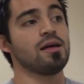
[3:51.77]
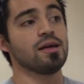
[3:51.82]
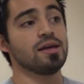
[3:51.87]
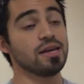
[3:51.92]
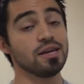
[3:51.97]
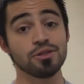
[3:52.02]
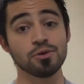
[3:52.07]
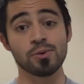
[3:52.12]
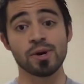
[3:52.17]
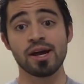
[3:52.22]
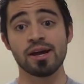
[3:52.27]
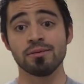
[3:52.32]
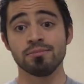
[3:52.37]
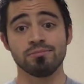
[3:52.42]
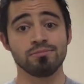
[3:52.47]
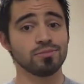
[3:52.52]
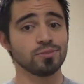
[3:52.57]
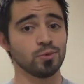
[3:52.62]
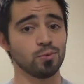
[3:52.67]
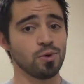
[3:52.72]
Either way,
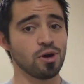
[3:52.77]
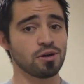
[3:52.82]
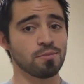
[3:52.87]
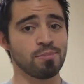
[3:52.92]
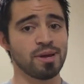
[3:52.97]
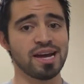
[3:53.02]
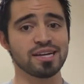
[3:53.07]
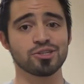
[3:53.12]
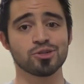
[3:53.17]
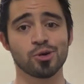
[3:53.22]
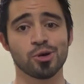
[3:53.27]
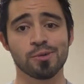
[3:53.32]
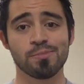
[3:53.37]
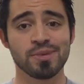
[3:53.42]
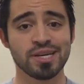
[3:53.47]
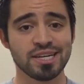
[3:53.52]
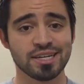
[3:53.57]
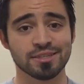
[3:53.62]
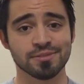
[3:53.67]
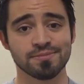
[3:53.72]
welcome back, Jordan
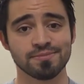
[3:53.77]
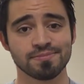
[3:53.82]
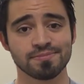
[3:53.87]
Mean.